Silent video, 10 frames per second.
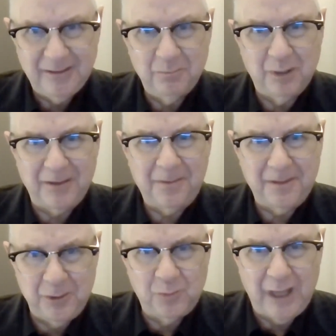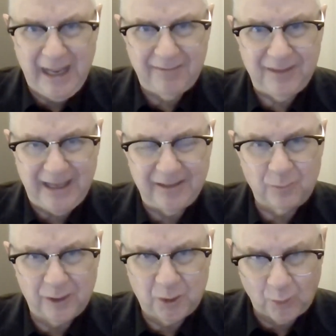but you have that
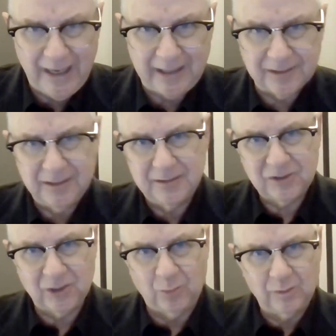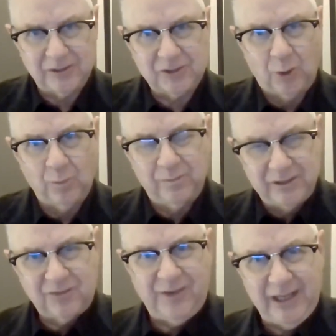regret." So let's
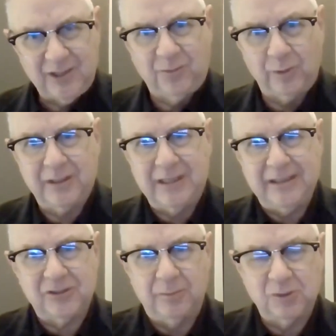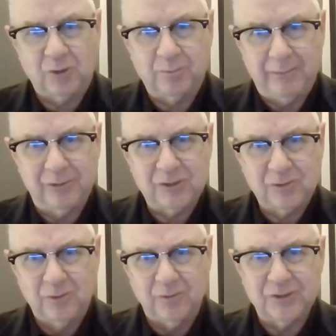fast forward to the Kansas City, Missouri Public
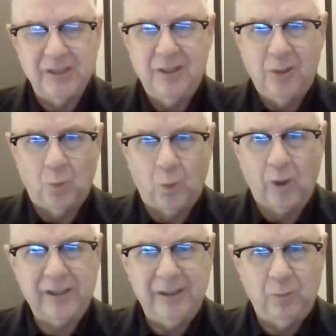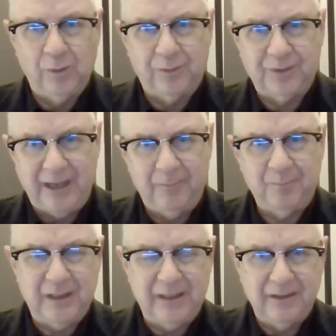Schools, working with
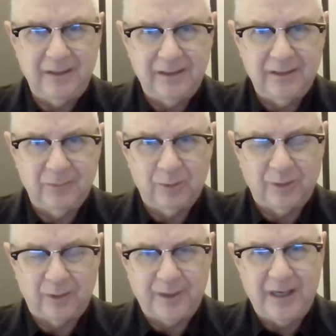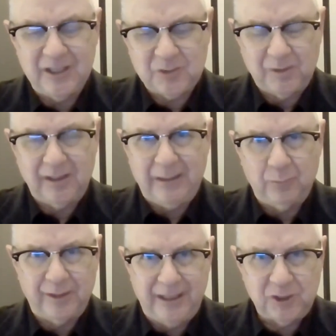them, with the hospital, and
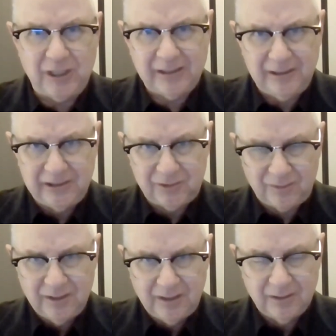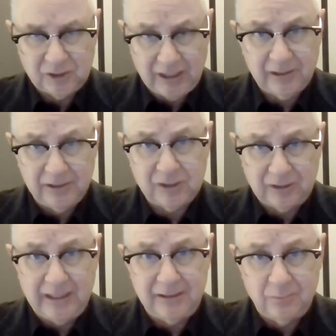with a checklist
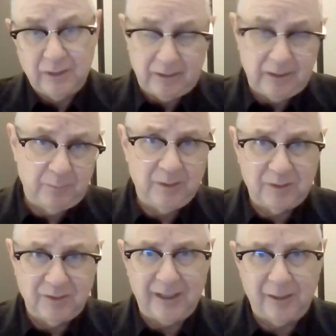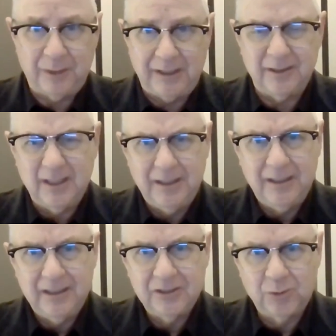that had been developed by the
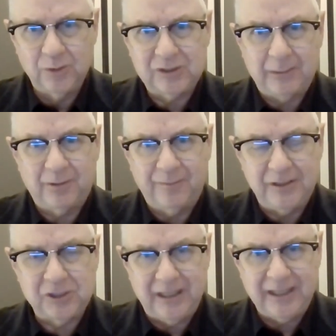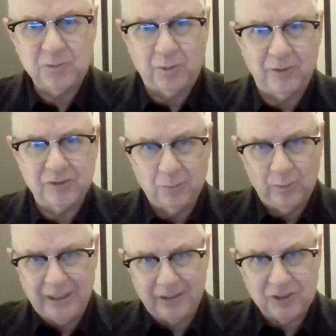suicide prevention experts.
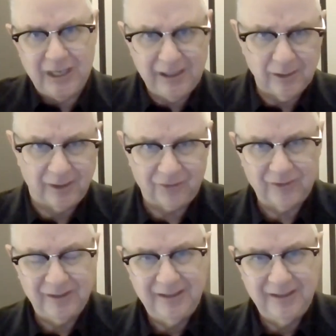We had a checklist.